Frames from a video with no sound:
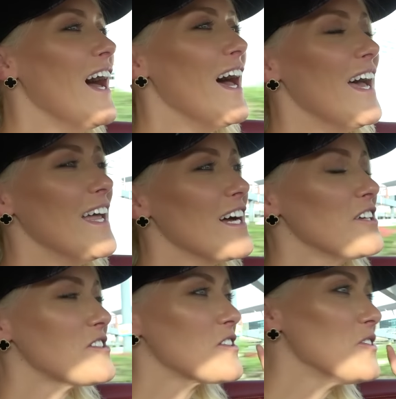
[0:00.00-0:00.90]
And I
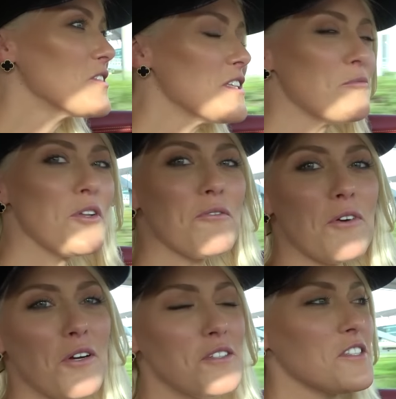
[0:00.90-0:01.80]
used to look at them on the
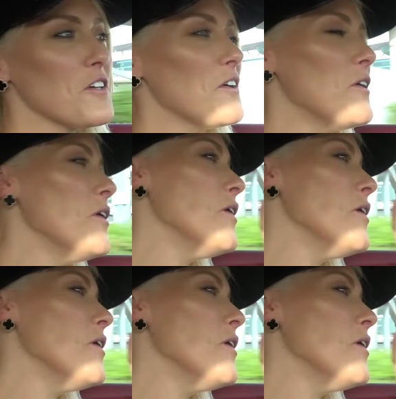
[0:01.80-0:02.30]
road and go,